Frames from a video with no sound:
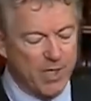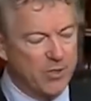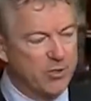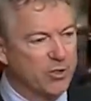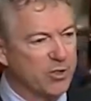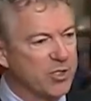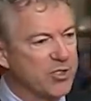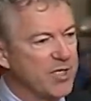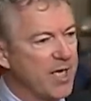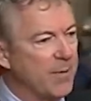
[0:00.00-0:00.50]

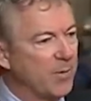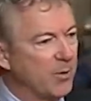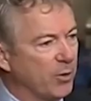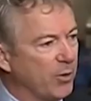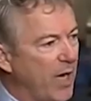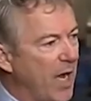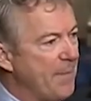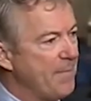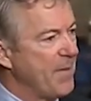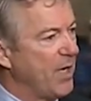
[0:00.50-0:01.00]
impeach the
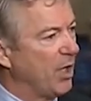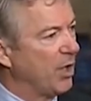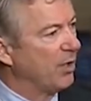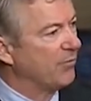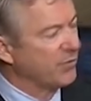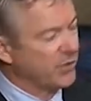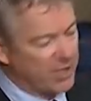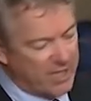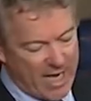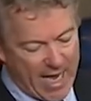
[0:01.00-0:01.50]
Democrat
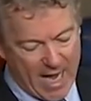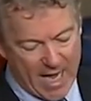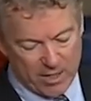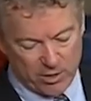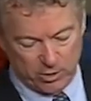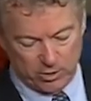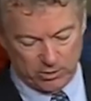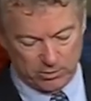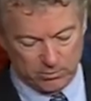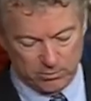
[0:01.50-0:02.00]
mayor of
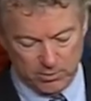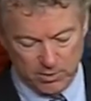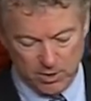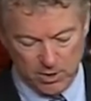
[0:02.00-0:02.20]
Seattle?